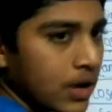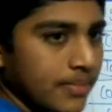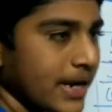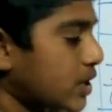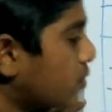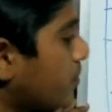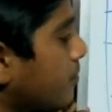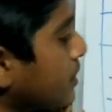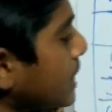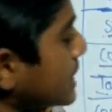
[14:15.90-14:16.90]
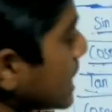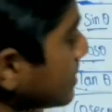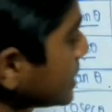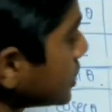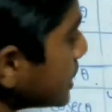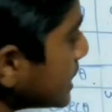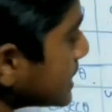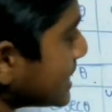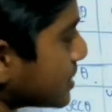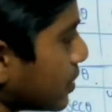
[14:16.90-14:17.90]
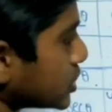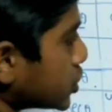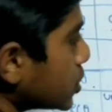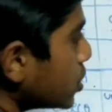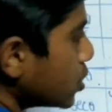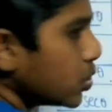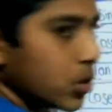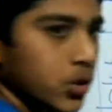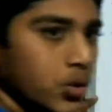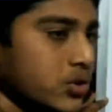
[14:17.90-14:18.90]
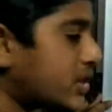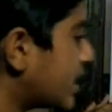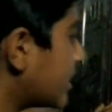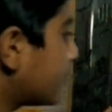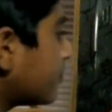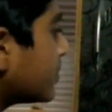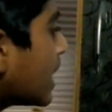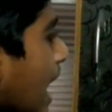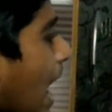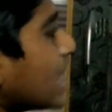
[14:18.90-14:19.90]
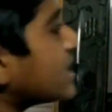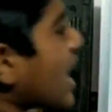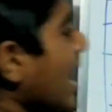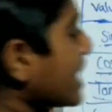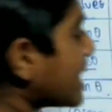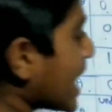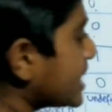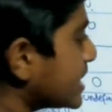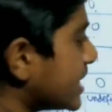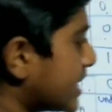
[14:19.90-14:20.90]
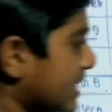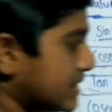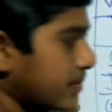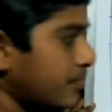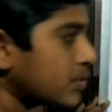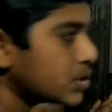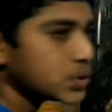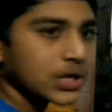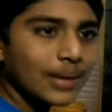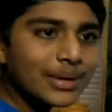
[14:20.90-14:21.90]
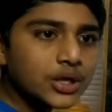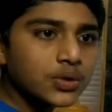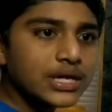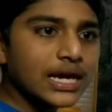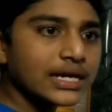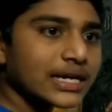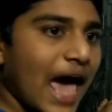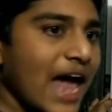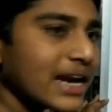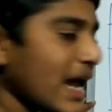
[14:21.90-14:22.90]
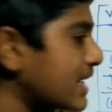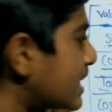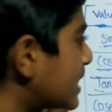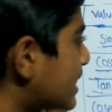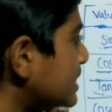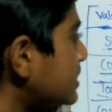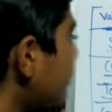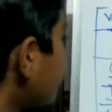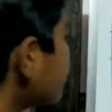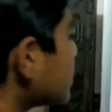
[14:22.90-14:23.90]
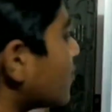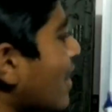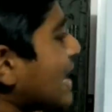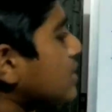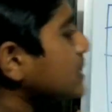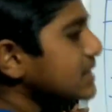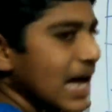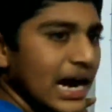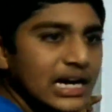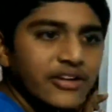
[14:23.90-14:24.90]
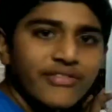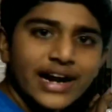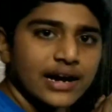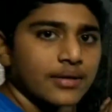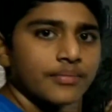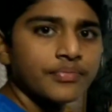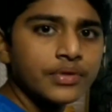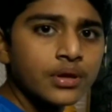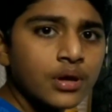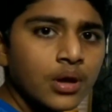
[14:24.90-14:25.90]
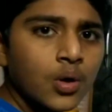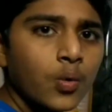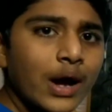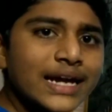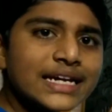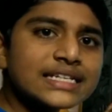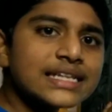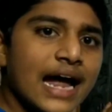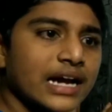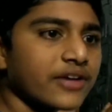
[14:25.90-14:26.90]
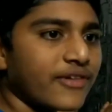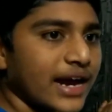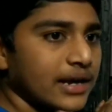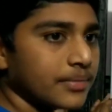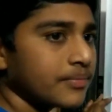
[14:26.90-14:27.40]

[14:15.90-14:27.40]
1 by 2. That means it is equals to root 3. And tan 90 degrees. So coming to here, tan 90 degrees, the value is undefined. Why it is undefined?